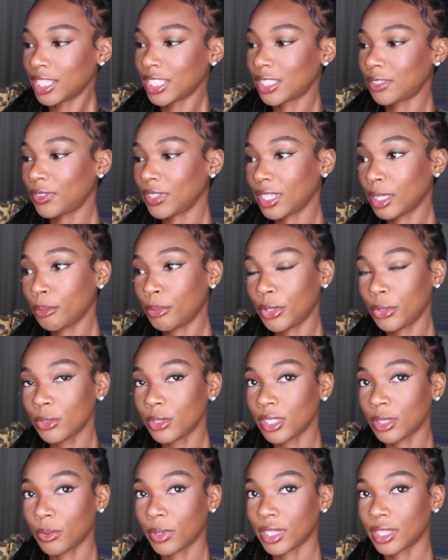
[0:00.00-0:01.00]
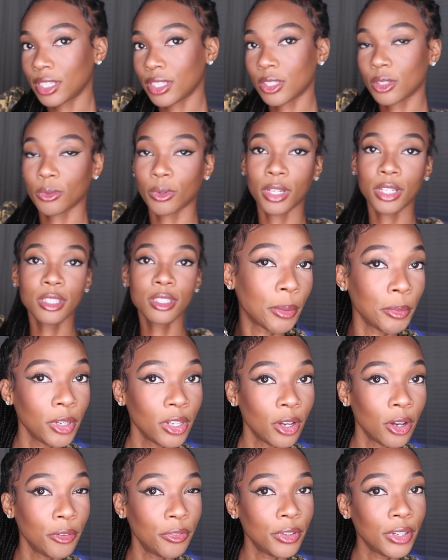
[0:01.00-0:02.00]
just feeling bougie with this one. Let me
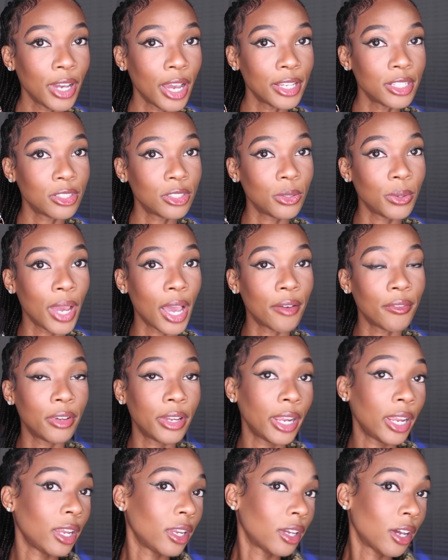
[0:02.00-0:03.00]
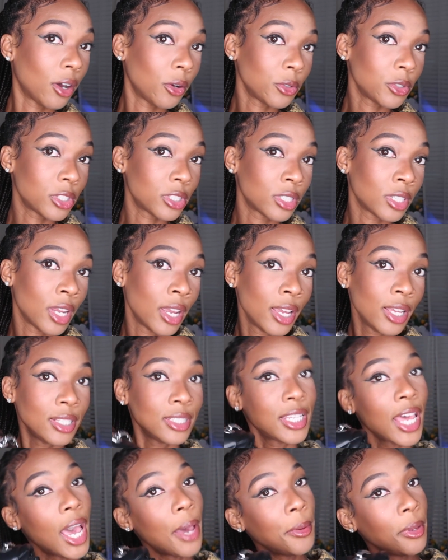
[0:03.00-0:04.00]
know if you guys do have a Coach
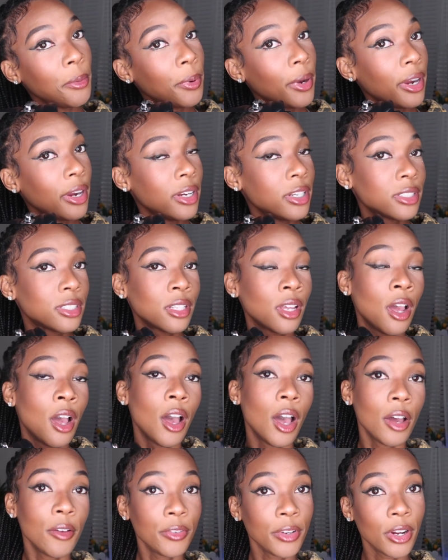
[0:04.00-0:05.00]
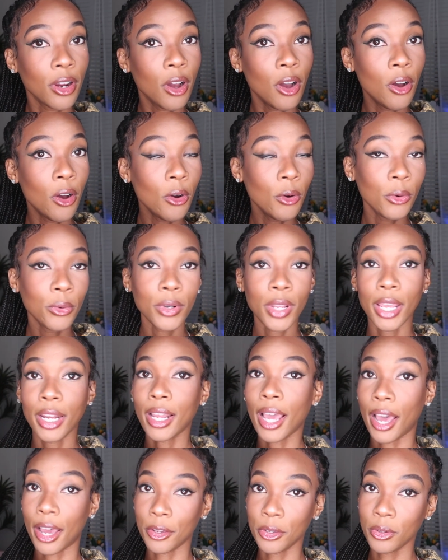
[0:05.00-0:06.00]
Tabby purse of your own and
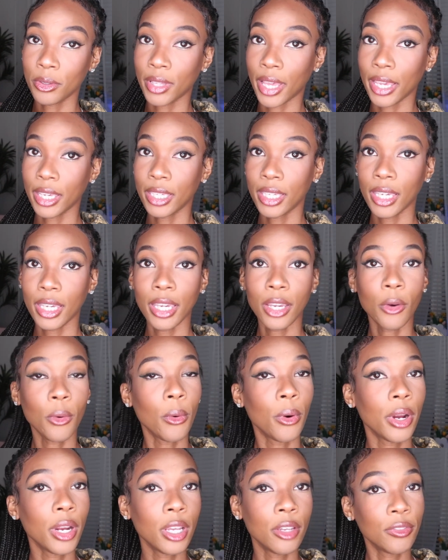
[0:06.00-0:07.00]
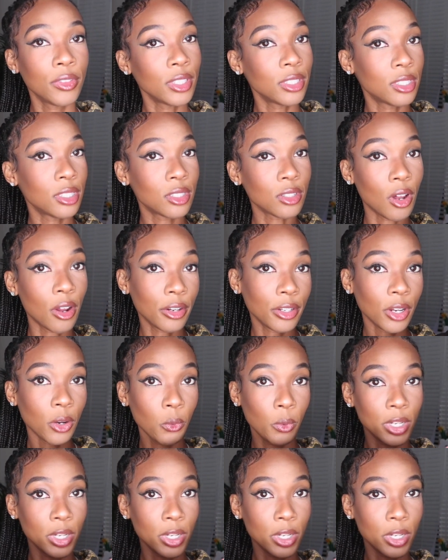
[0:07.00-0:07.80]
how you like it, or if this is on your